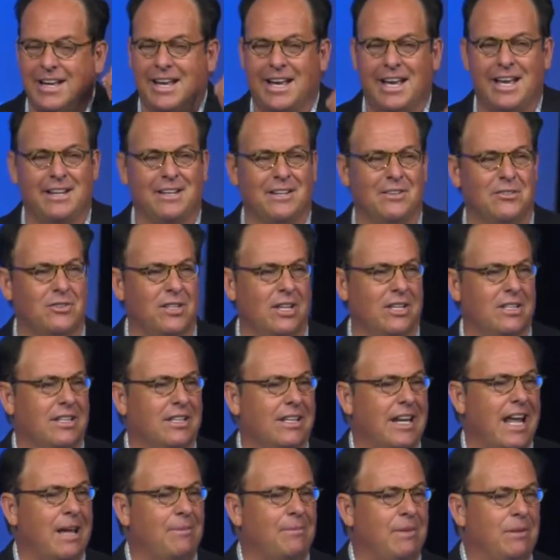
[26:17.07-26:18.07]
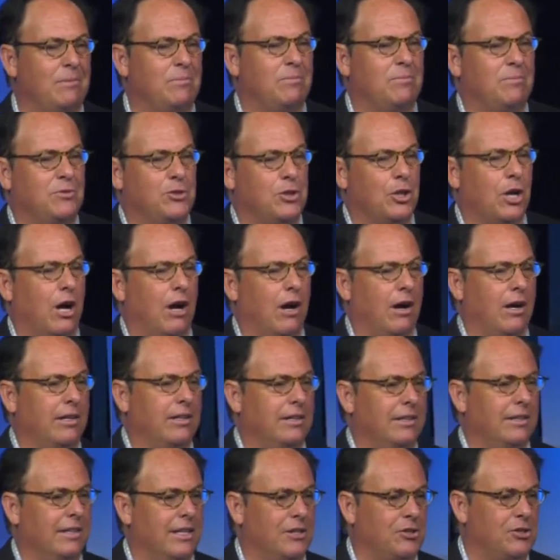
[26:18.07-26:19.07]
and said to name him
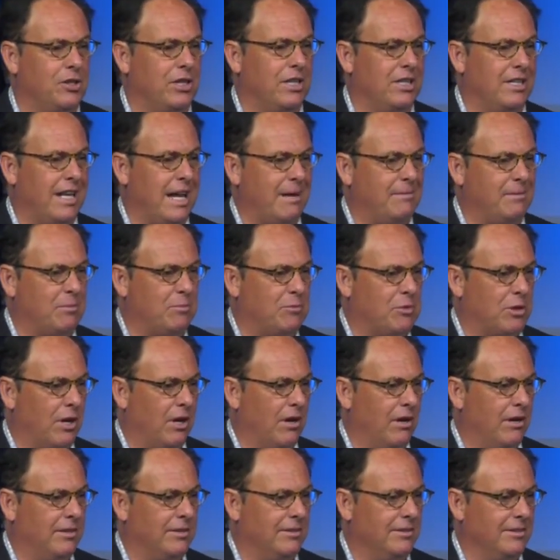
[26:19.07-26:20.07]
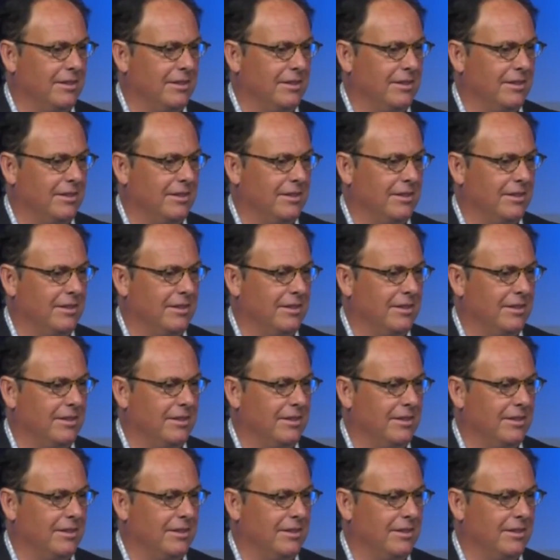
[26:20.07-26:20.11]
John, and she didn't name him John.